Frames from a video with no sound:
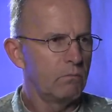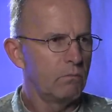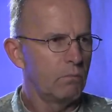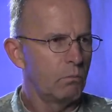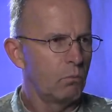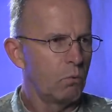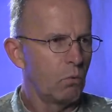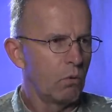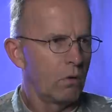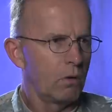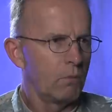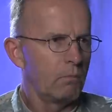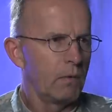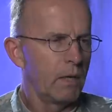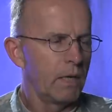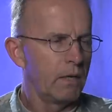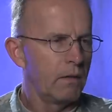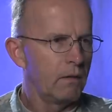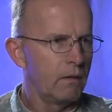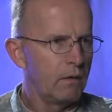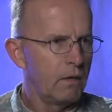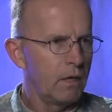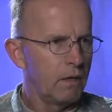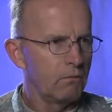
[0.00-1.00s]
supported
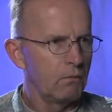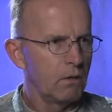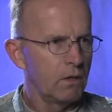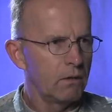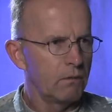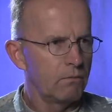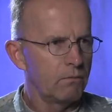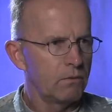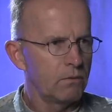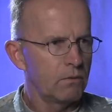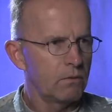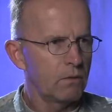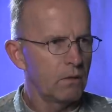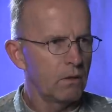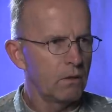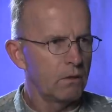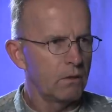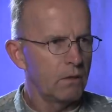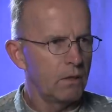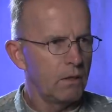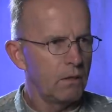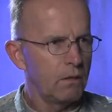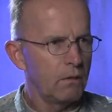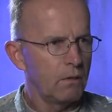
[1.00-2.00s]
by the Naval Air
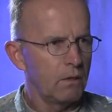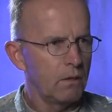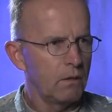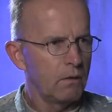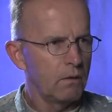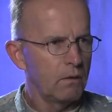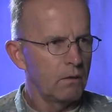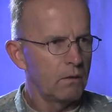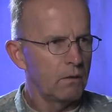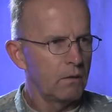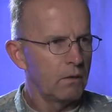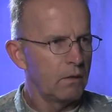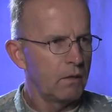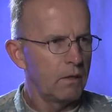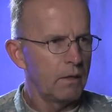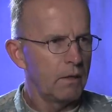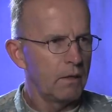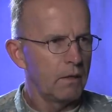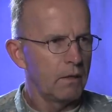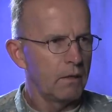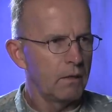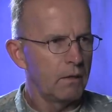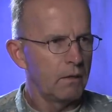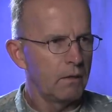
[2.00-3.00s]
Facility there, and,
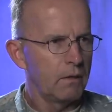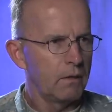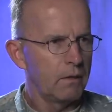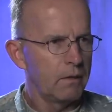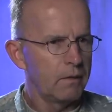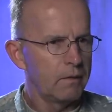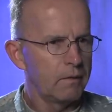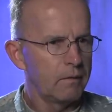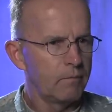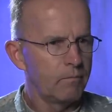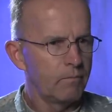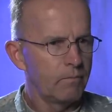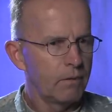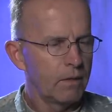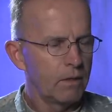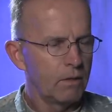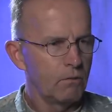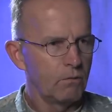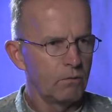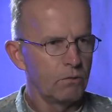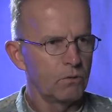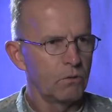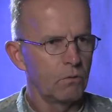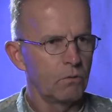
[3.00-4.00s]
and uh,
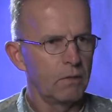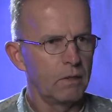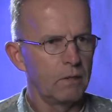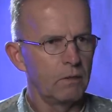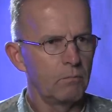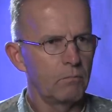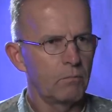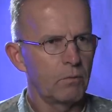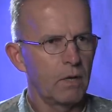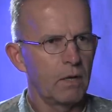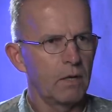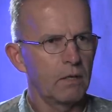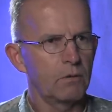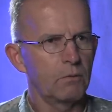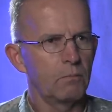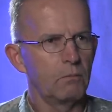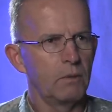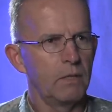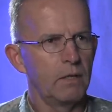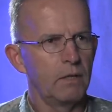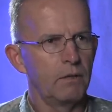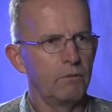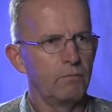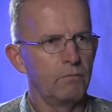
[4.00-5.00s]
there was only
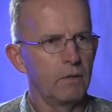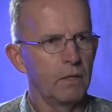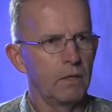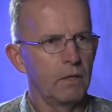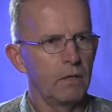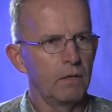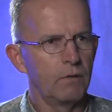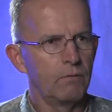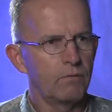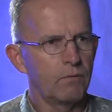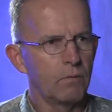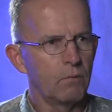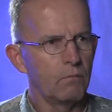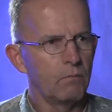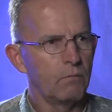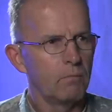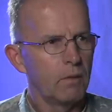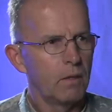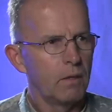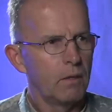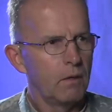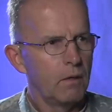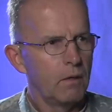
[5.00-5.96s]
approximately, it varied from,